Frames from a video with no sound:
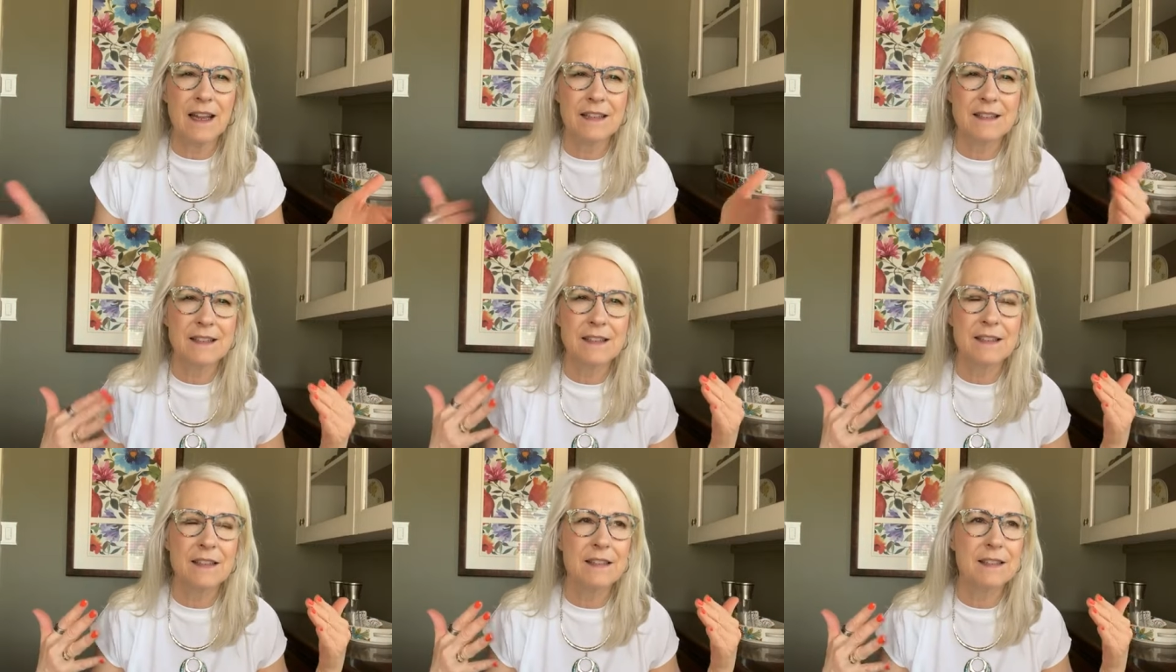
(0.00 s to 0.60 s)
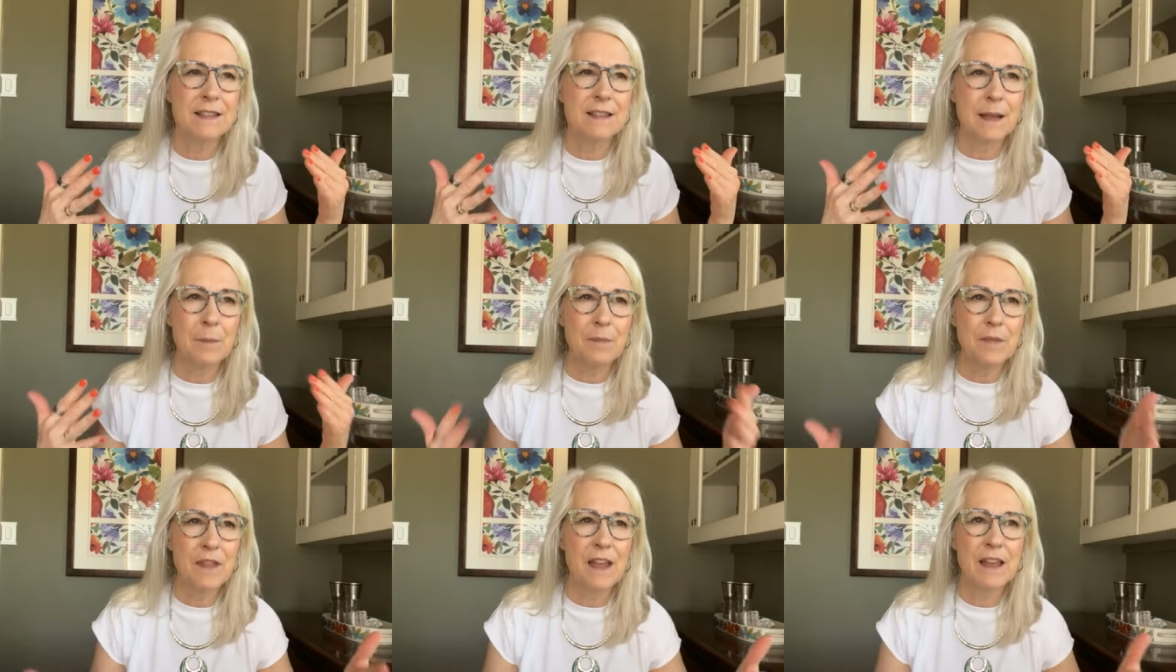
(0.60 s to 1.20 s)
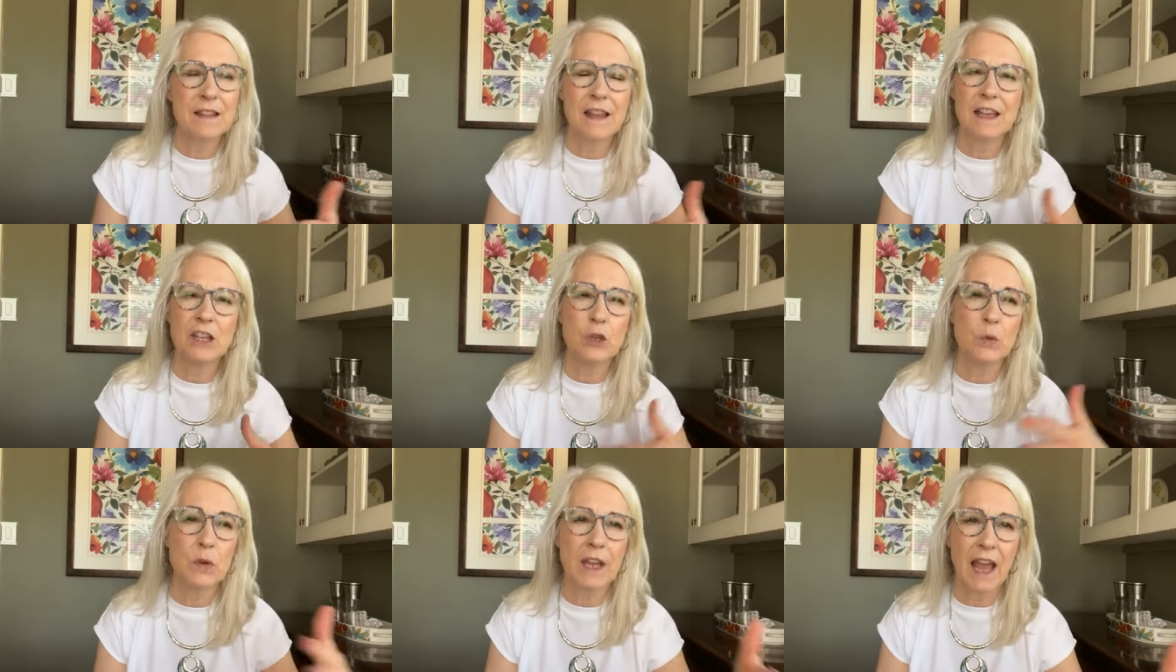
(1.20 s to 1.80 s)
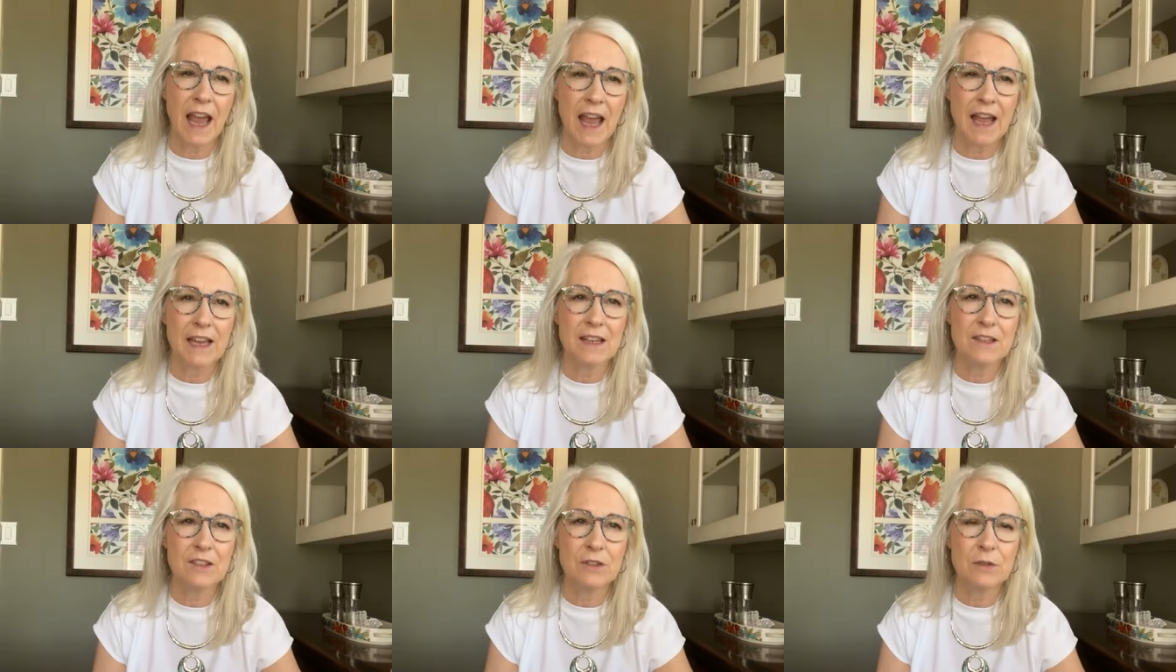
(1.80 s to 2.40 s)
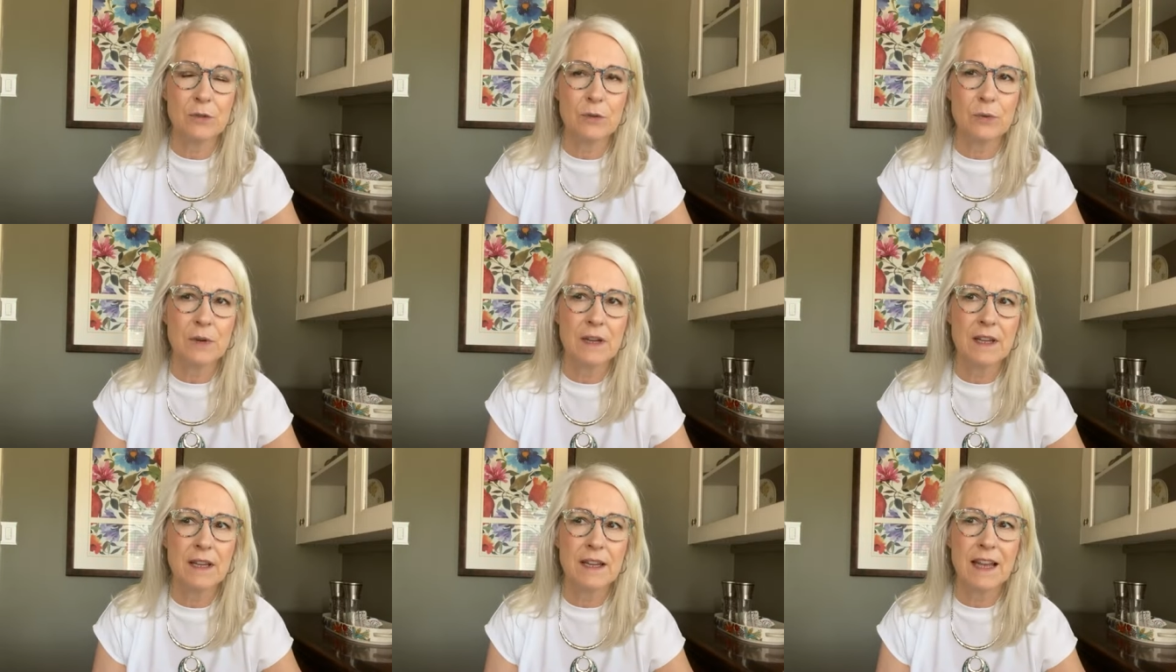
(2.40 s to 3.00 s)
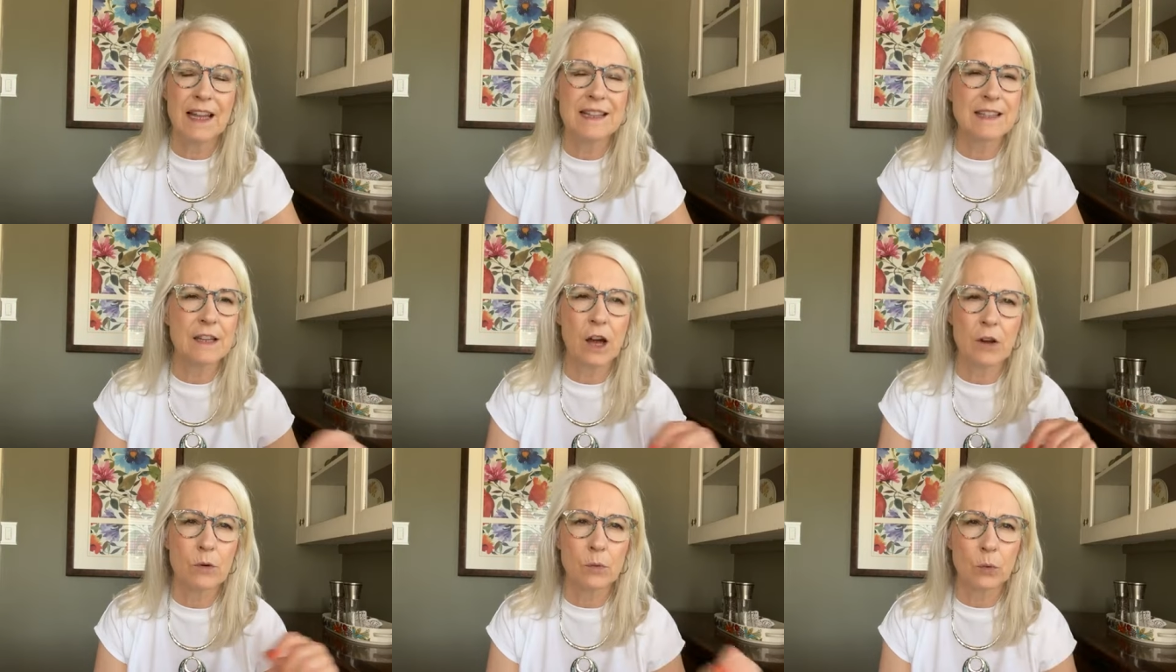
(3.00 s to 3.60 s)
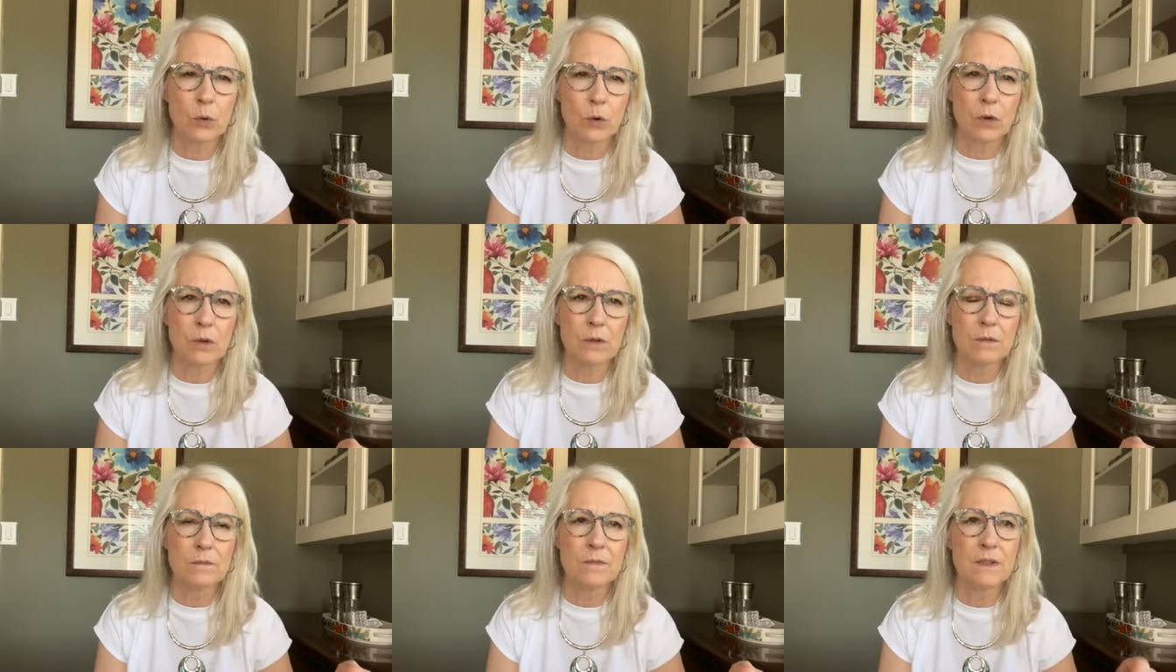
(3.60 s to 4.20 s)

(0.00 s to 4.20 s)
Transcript: It's something that you can do. It's not a rule.